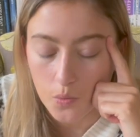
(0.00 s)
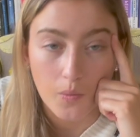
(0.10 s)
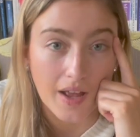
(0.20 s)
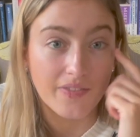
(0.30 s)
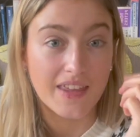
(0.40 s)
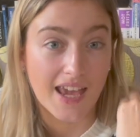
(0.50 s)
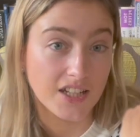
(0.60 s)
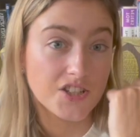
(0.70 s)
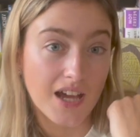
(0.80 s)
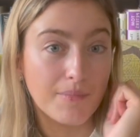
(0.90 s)
At the
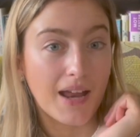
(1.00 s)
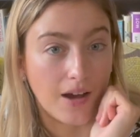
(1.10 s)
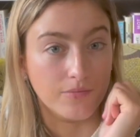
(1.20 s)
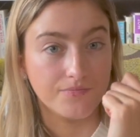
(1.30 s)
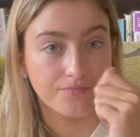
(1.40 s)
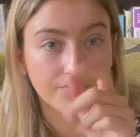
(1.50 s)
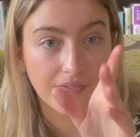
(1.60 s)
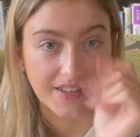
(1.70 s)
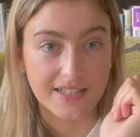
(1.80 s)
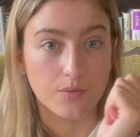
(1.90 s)
age that I'm now,
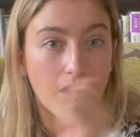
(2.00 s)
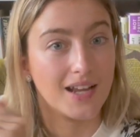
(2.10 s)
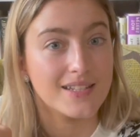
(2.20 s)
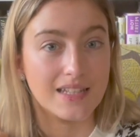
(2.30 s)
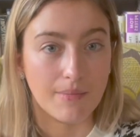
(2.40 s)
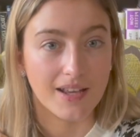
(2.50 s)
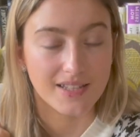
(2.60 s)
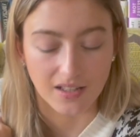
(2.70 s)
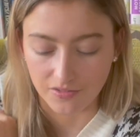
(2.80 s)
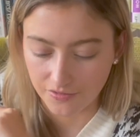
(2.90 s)
this is what I see
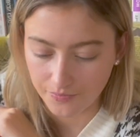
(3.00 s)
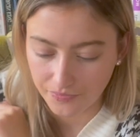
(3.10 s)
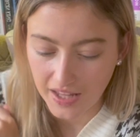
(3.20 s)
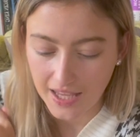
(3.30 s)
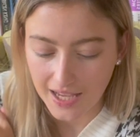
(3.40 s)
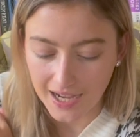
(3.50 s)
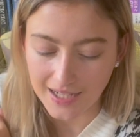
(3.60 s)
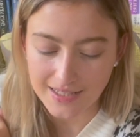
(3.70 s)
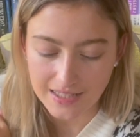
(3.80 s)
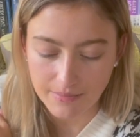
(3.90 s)
myself. I
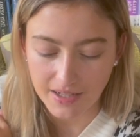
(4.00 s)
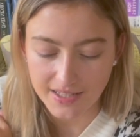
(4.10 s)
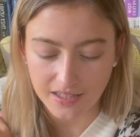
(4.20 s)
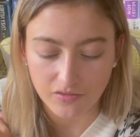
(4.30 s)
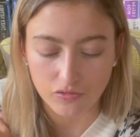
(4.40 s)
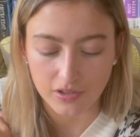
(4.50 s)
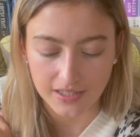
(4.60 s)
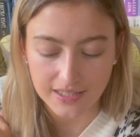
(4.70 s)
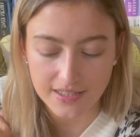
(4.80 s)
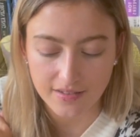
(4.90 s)
see myself
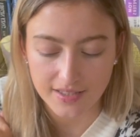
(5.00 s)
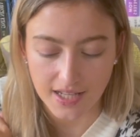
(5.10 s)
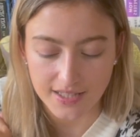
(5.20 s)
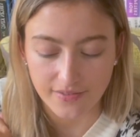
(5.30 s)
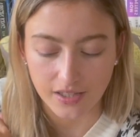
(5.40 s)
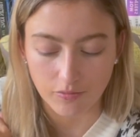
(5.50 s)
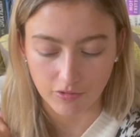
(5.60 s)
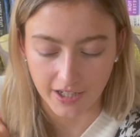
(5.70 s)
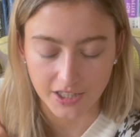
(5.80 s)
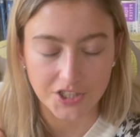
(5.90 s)
really successful and
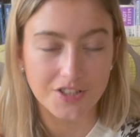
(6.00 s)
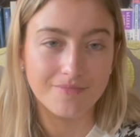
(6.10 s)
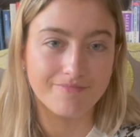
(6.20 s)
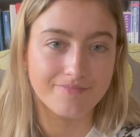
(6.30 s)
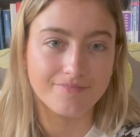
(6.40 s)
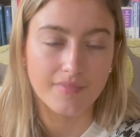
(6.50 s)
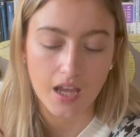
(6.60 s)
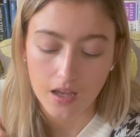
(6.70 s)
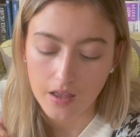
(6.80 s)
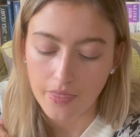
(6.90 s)
rich.
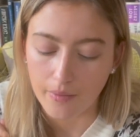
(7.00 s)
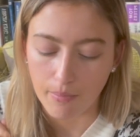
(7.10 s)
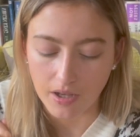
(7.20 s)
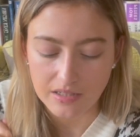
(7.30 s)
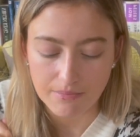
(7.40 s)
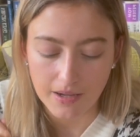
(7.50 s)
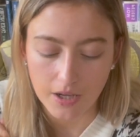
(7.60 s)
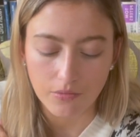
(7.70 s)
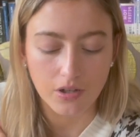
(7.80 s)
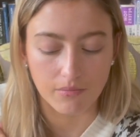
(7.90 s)
The boss of my
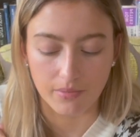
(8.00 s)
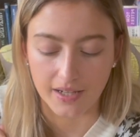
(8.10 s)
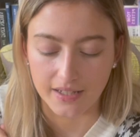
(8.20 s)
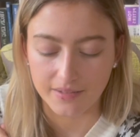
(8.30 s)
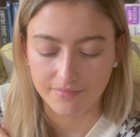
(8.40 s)
own company.